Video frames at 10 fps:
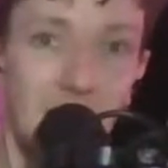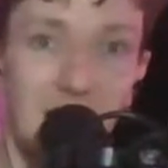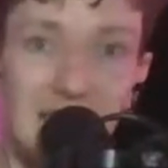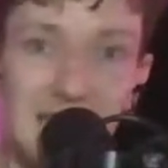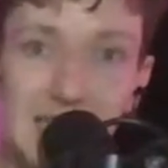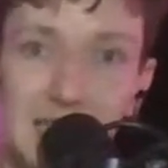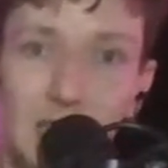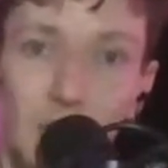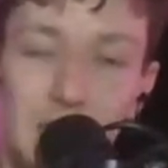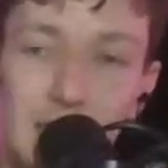easy
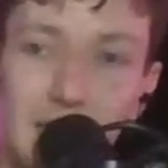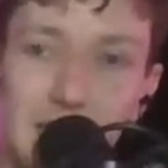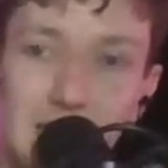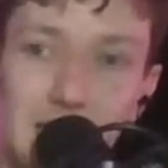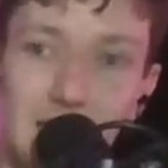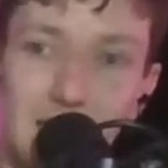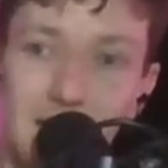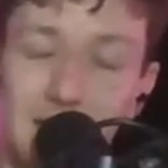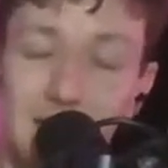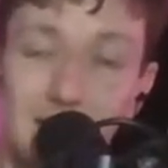content,
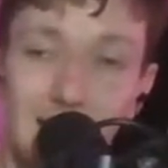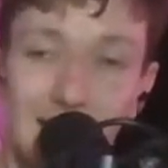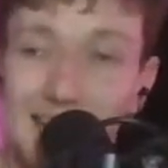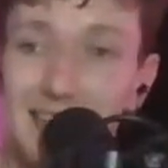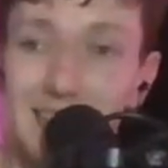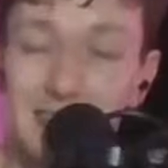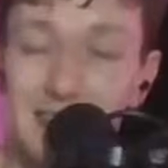I guess,